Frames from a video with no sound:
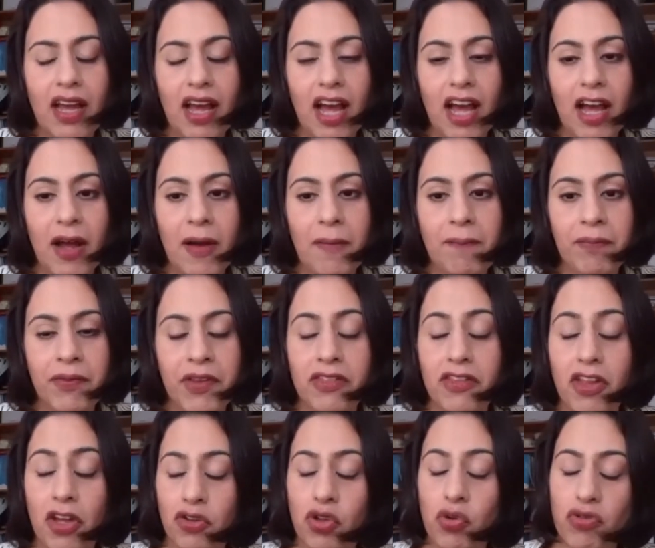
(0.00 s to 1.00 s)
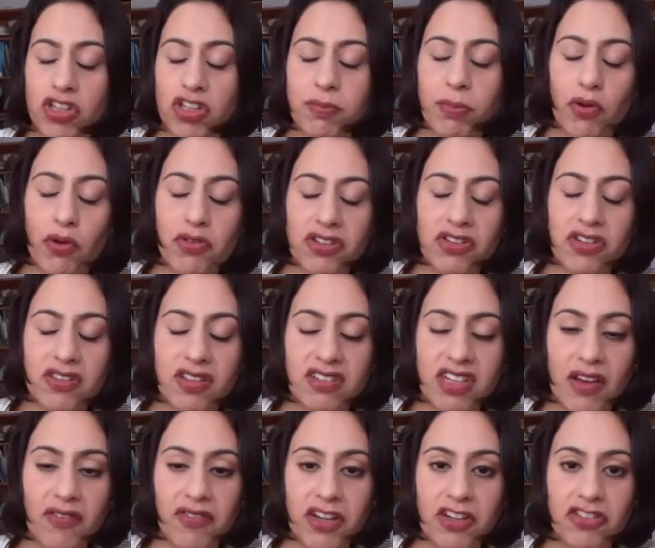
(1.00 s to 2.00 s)
and those who responded to the
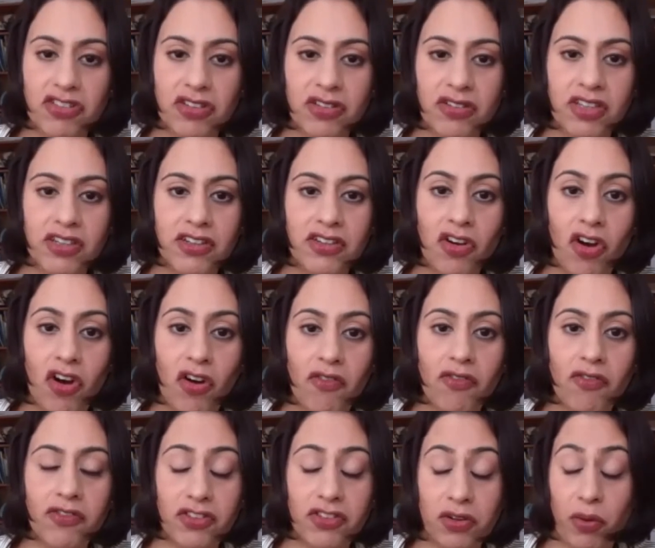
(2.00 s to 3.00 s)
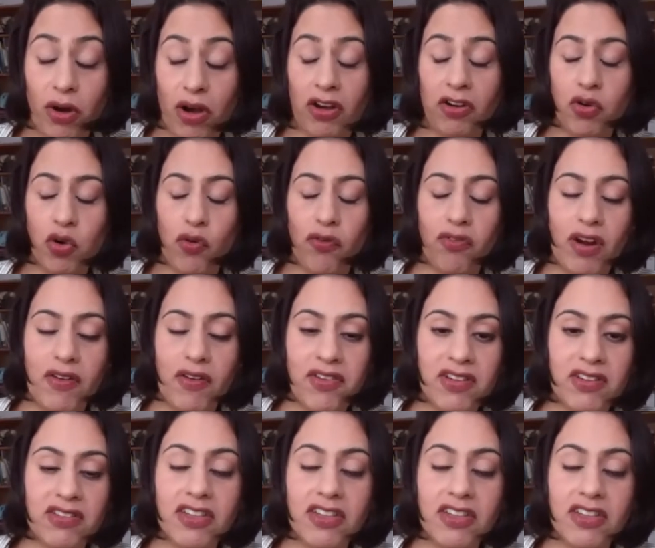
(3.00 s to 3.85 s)
definition to our call for evidence,